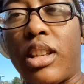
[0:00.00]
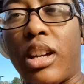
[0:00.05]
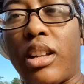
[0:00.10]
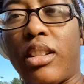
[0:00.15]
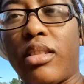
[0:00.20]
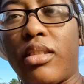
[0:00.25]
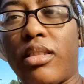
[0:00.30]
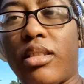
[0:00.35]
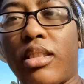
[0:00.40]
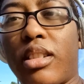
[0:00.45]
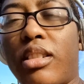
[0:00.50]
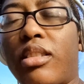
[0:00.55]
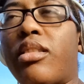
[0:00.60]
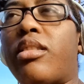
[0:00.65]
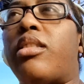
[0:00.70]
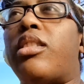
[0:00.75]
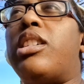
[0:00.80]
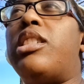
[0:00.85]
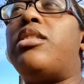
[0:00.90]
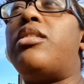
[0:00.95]
that? Is that
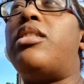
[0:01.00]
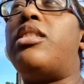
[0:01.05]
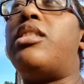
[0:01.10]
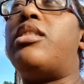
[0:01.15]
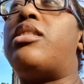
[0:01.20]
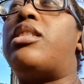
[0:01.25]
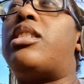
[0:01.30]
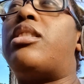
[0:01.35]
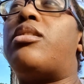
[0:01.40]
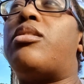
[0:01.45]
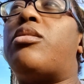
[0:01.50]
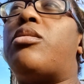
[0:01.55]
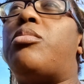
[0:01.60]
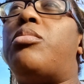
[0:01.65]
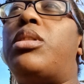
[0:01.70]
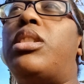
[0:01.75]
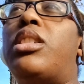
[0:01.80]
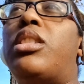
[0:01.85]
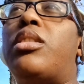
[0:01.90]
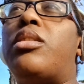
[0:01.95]
another entity? Is that another
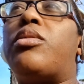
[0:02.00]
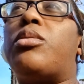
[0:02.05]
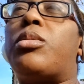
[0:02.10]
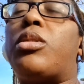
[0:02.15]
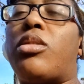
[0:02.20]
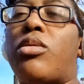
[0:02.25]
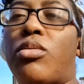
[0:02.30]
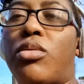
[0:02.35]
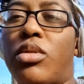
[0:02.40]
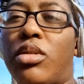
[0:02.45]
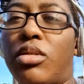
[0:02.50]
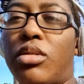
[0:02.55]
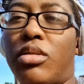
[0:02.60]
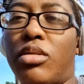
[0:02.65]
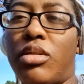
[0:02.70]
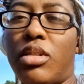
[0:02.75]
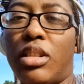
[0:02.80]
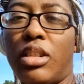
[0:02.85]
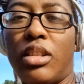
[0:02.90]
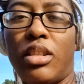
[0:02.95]
being from another
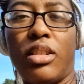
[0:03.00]
world?